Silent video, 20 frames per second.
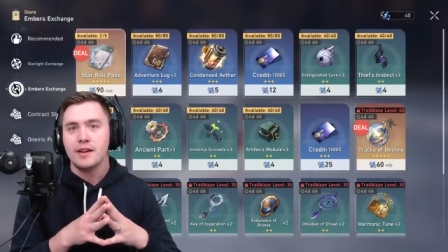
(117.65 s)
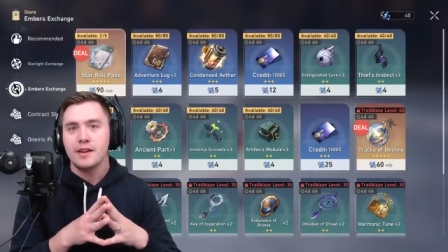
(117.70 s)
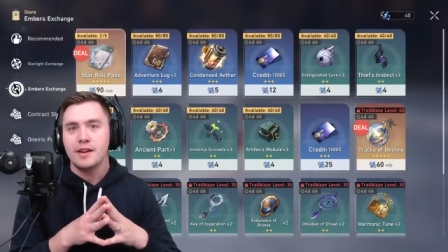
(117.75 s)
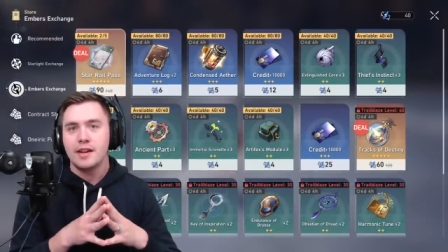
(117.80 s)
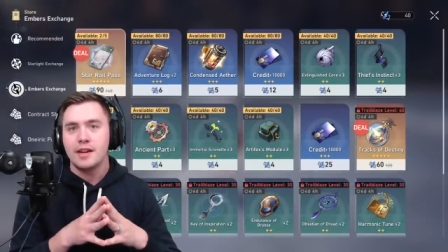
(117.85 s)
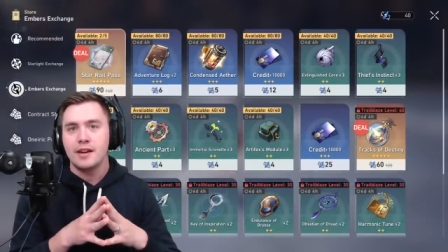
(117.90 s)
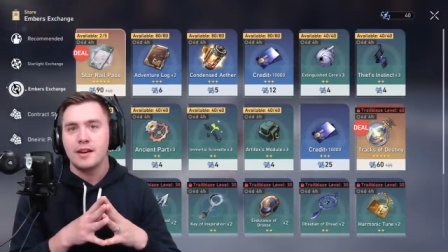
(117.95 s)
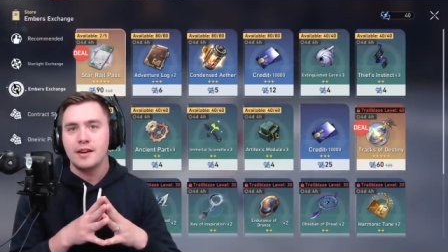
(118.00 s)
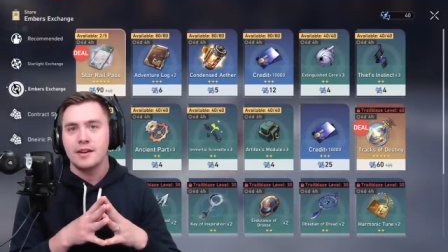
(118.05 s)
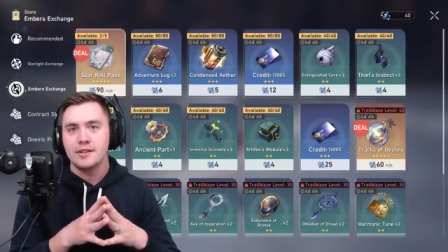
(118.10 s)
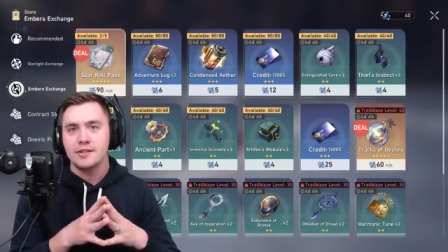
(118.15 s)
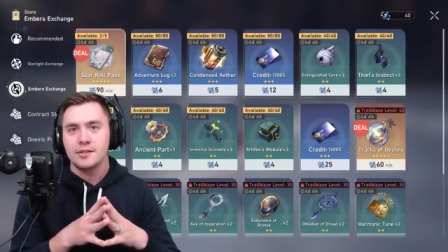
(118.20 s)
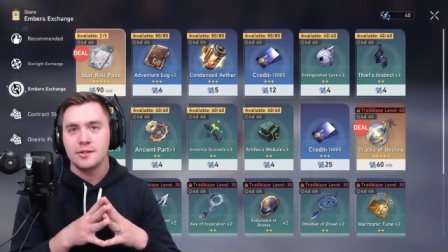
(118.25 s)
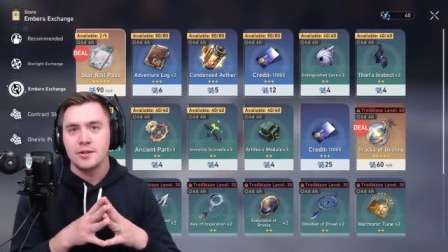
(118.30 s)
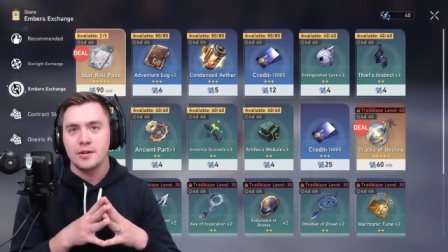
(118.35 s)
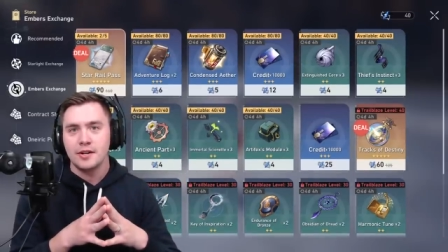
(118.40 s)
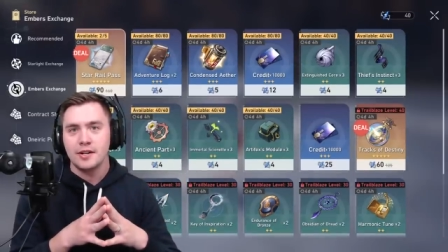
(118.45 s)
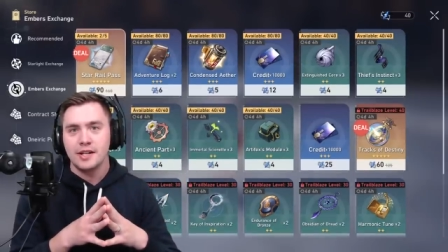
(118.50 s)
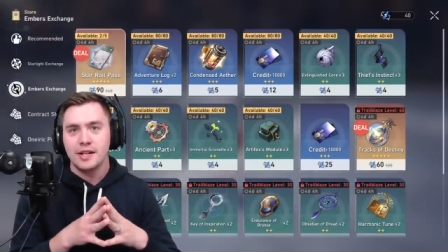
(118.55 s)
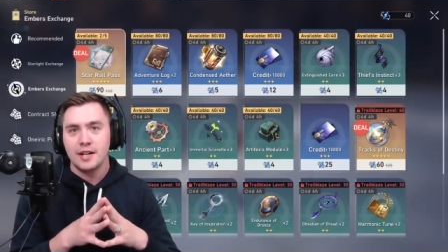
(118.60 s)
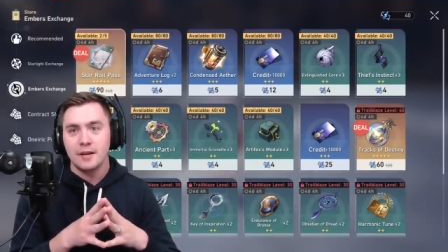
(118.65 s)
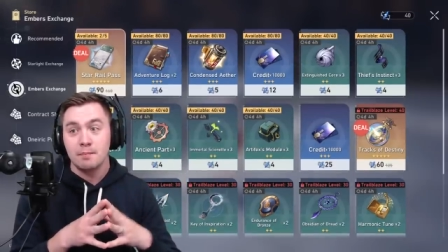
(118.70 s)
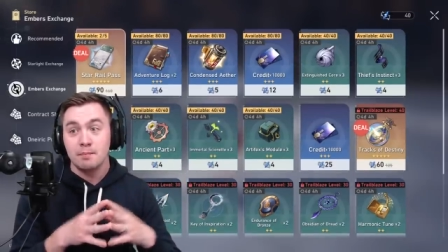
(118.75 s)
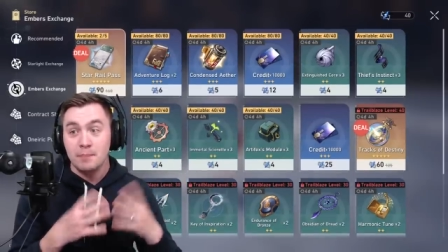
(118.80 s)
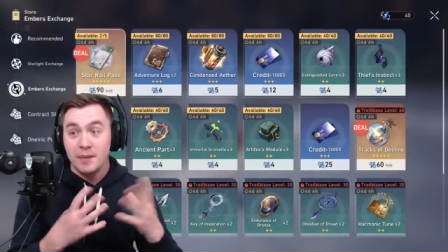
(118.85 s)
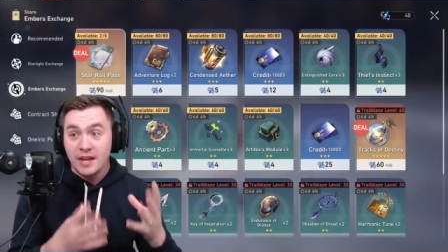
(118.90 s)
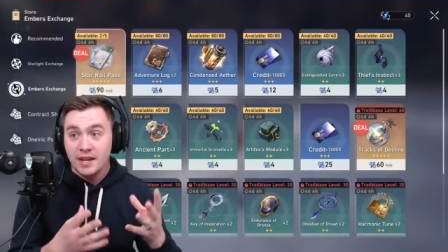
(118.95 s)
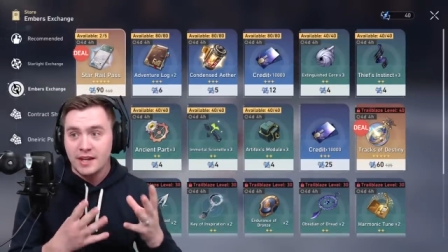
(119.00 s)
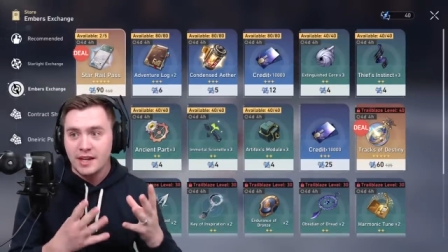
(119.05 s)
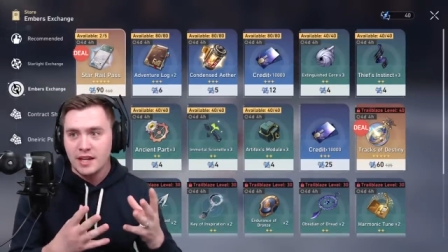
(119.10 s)
Uh, so you're going to get a
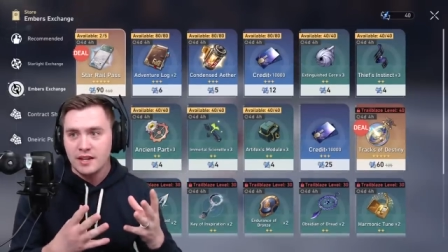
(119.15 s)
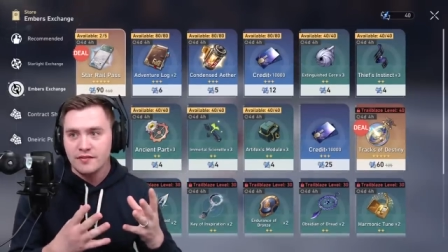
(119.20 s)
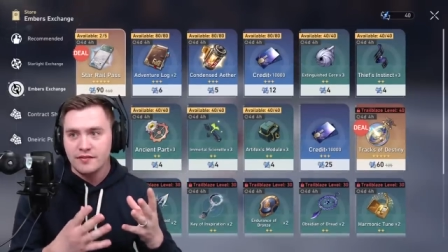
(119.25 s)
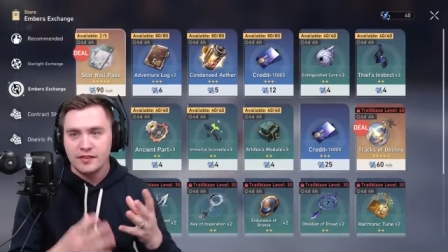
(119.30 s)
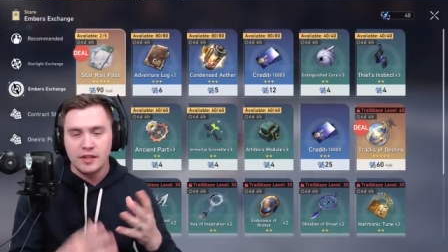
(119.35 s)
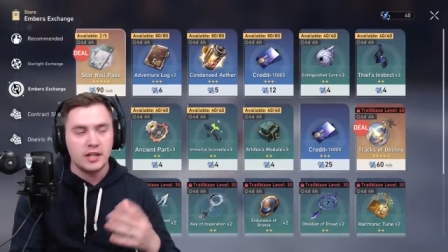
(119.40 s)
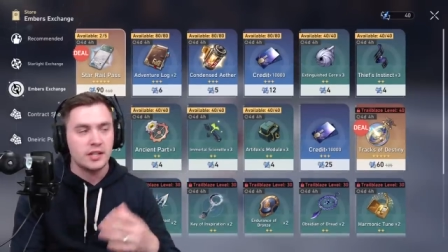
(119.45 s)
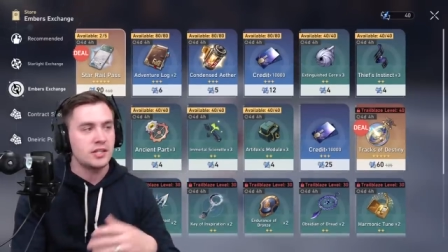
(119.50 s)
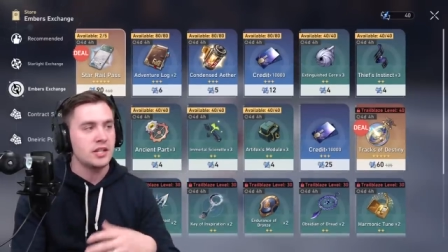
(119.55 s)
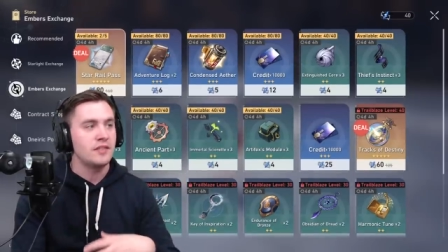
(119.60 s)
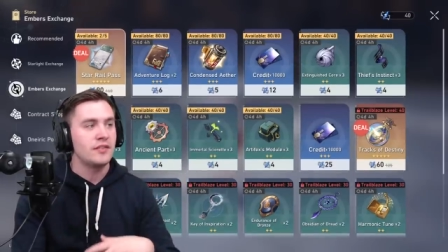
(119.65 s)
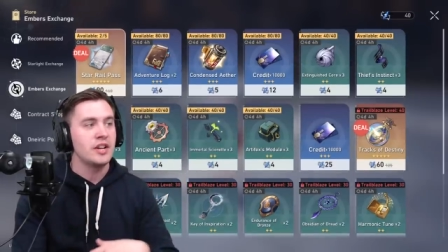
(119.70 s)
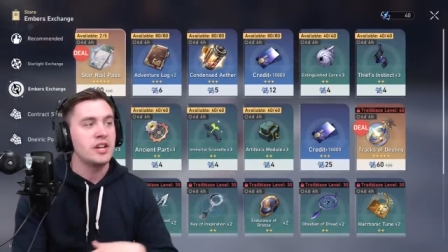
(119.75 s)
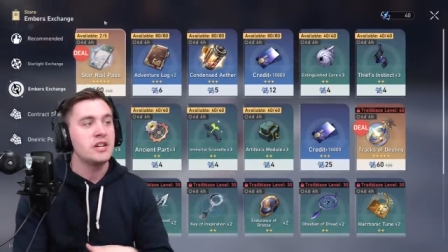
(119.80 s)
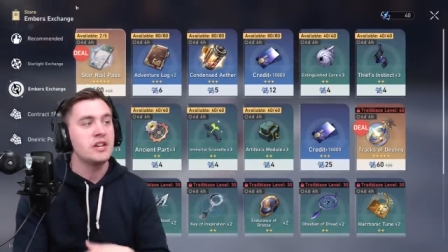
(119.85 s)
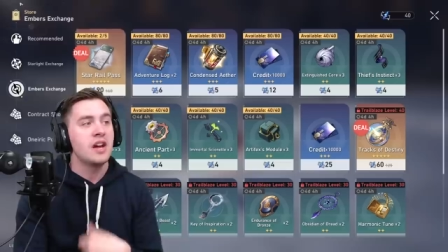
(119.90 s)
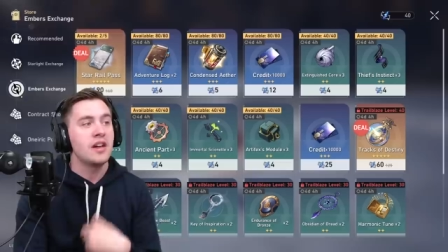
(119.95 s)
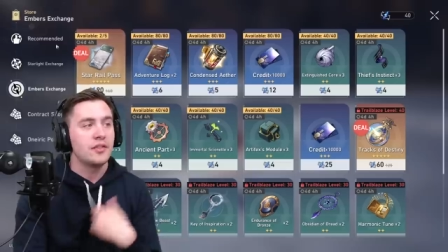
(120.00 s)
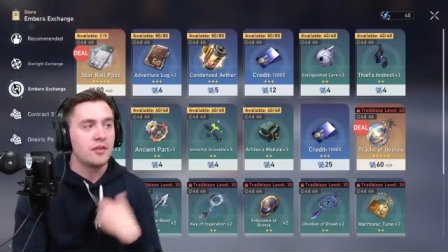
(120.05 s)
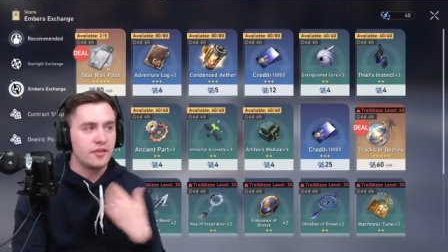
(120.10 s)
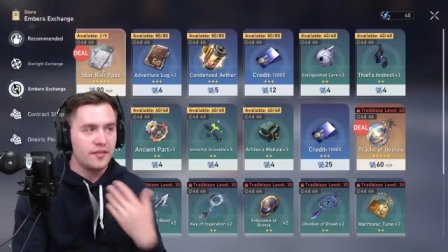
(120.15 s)
big influx of another